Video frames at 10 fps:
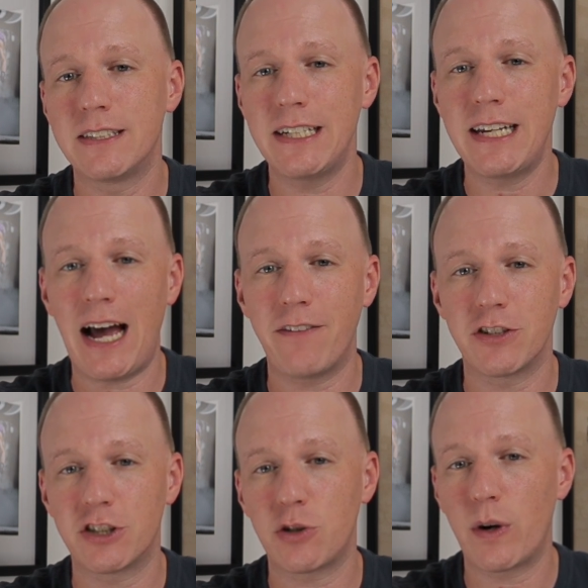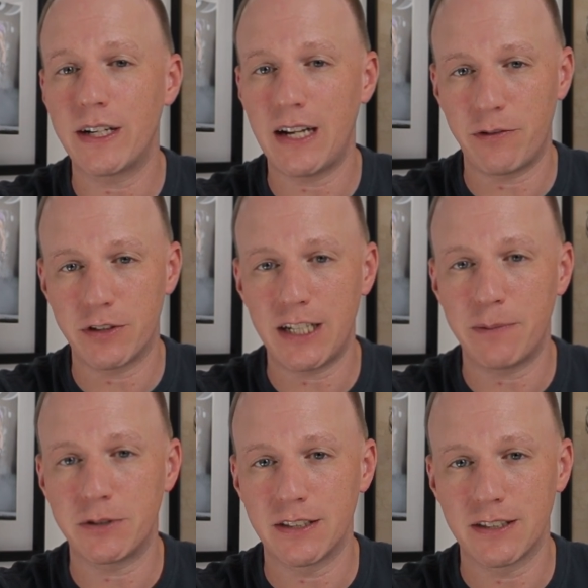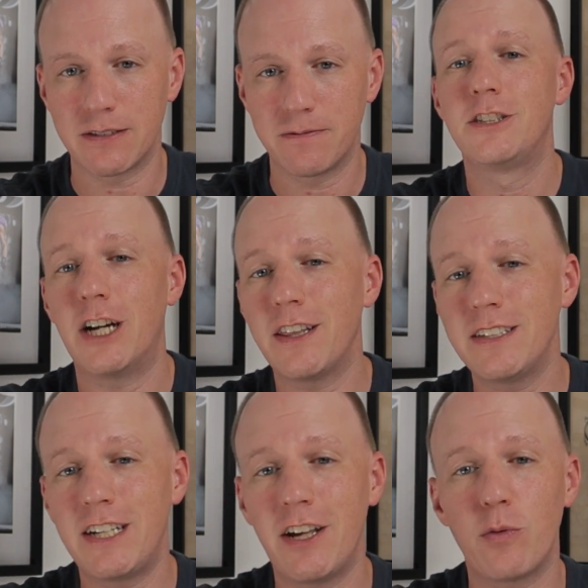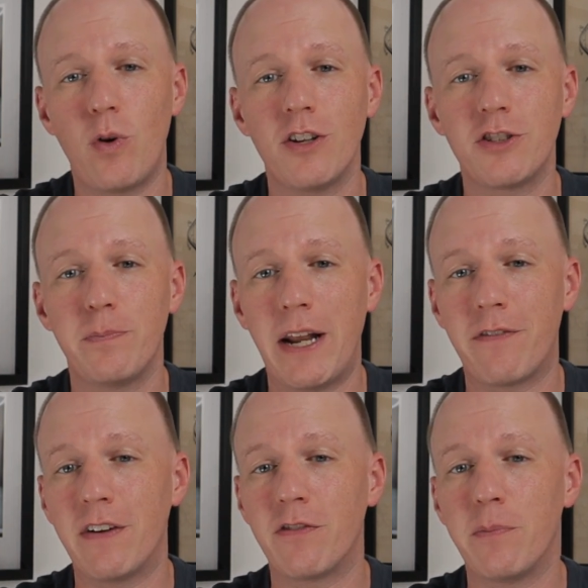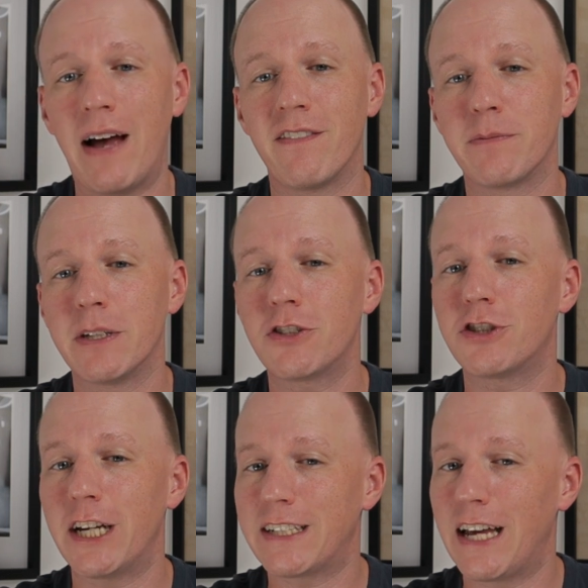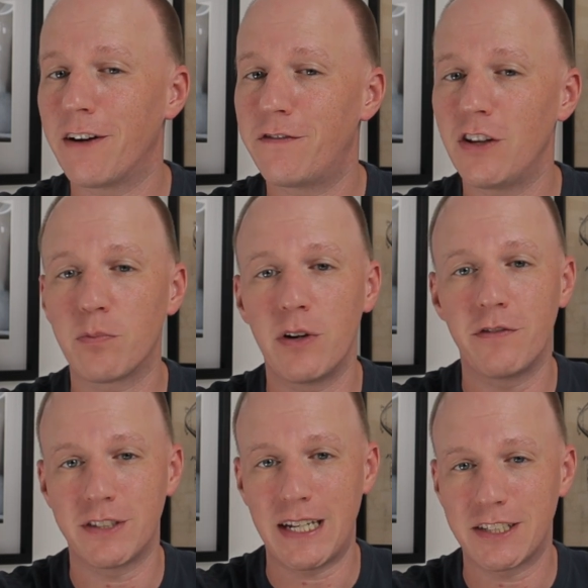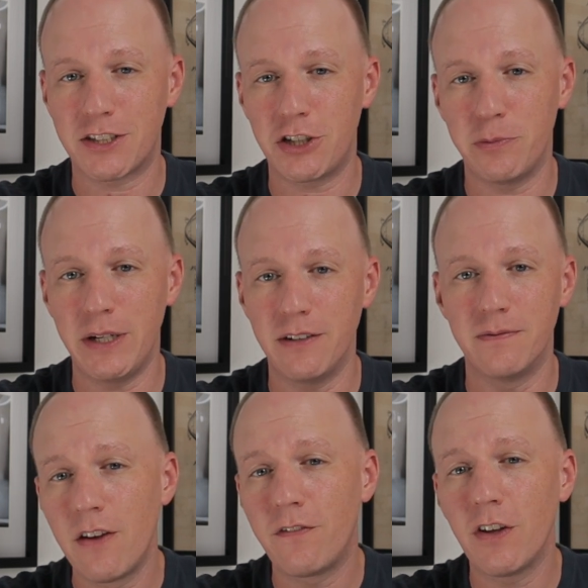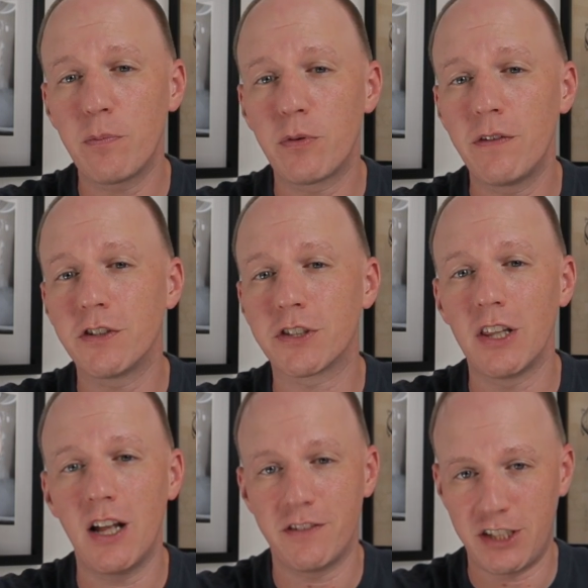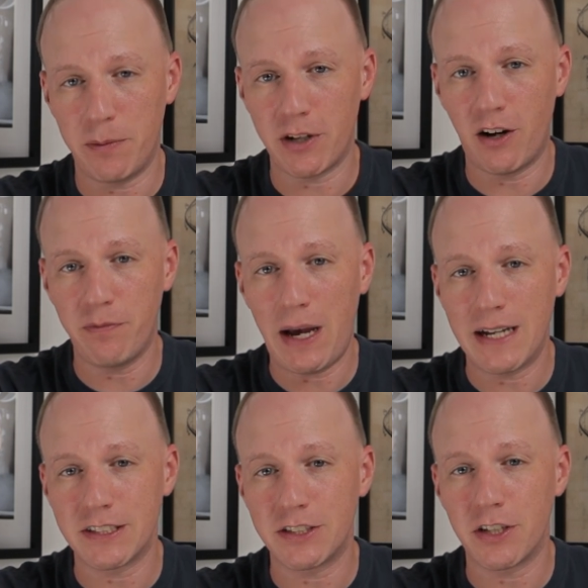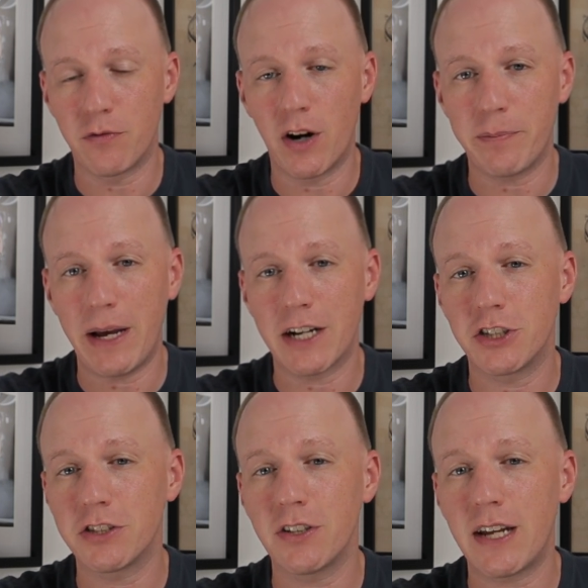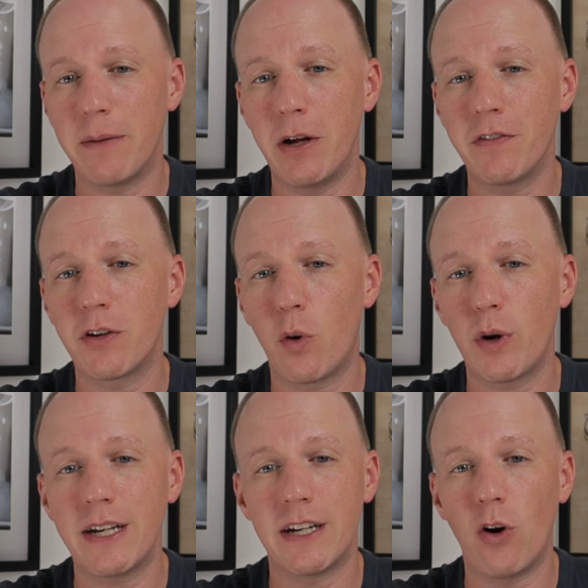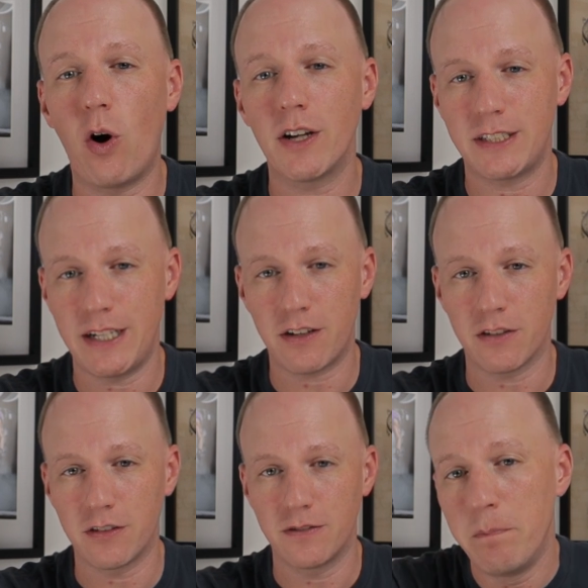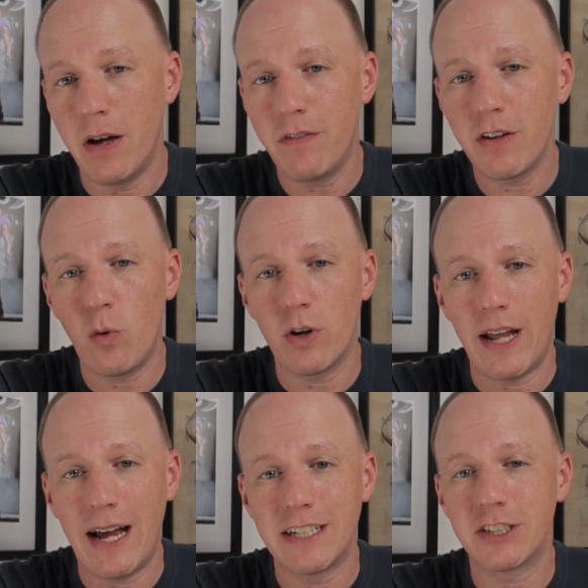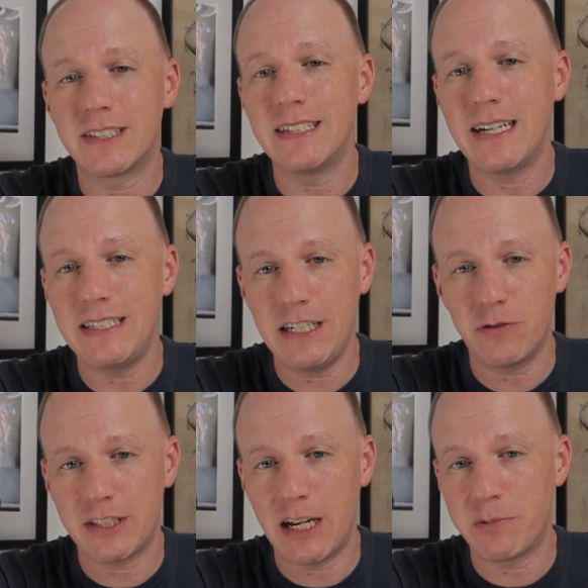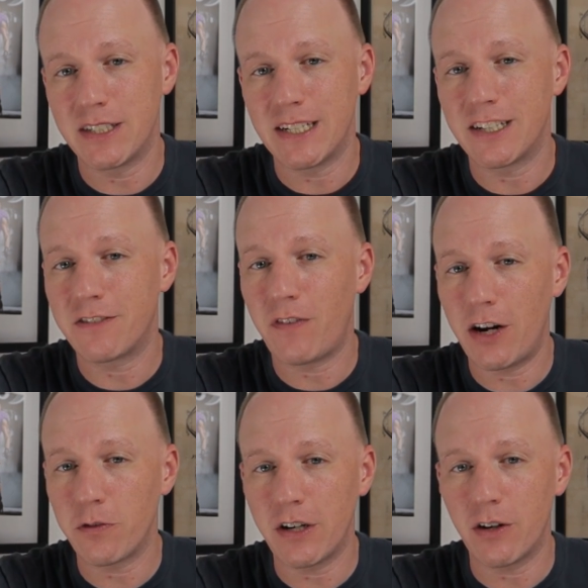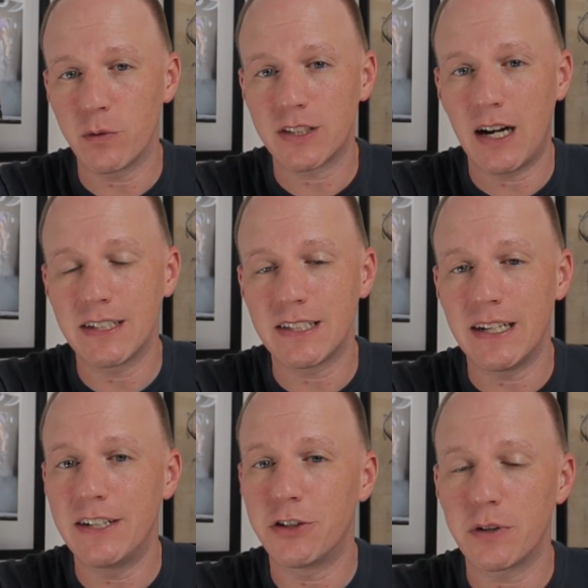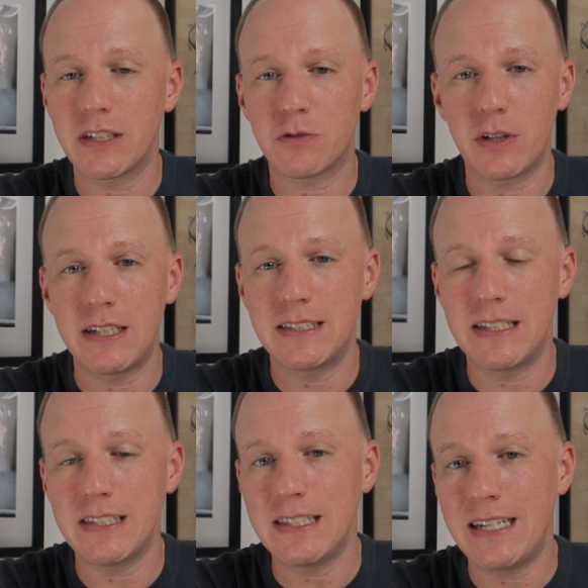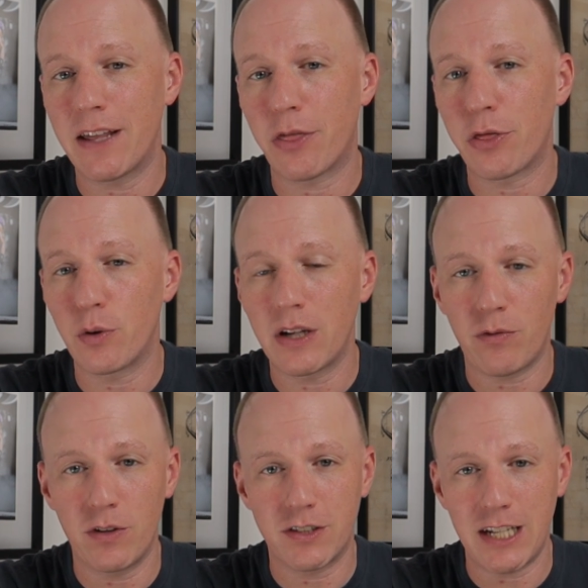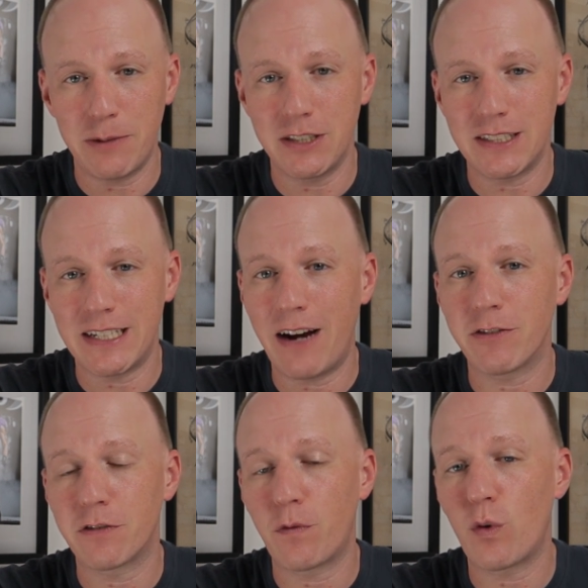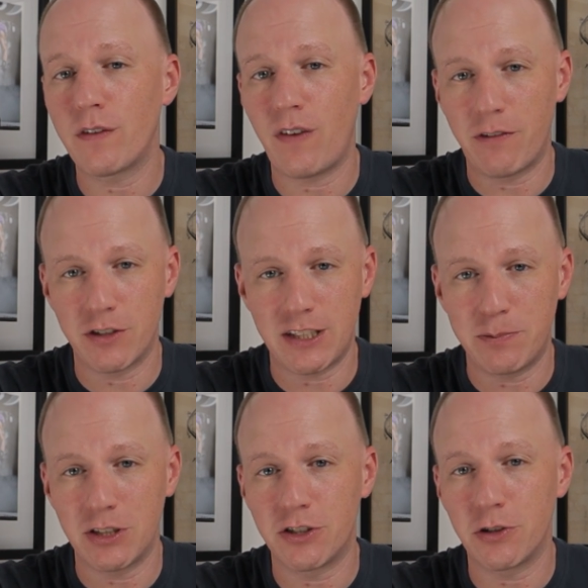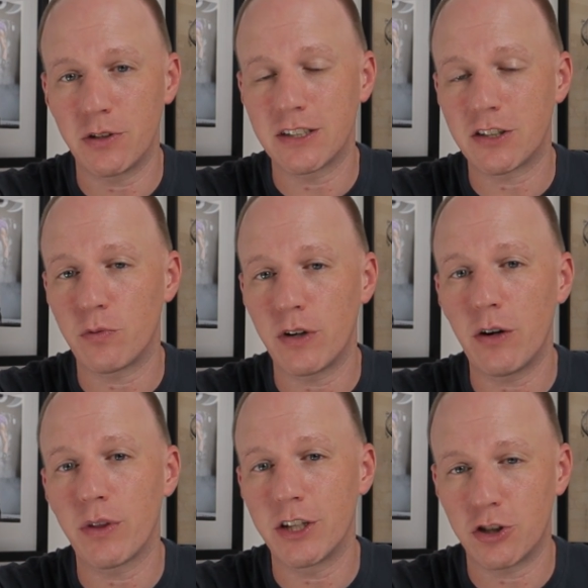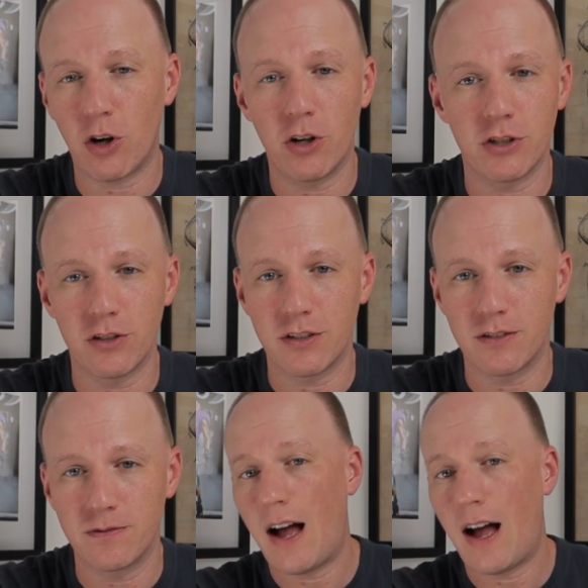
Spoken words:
Zeke averaged 29 receptions. Jonathan Taylor will also benefit from having Mr. Checkdown Philip Rivers as his QB. Philip Rivers loves dumping off passes to the running back. Just look at Melvin Gordon and Austin Eckler. Melvin Gordon had just 19 receptions in his final year at Wisconsin, and during his rookie season, he had 33 receptions and averaged 45 receptions during his career with the Chargers.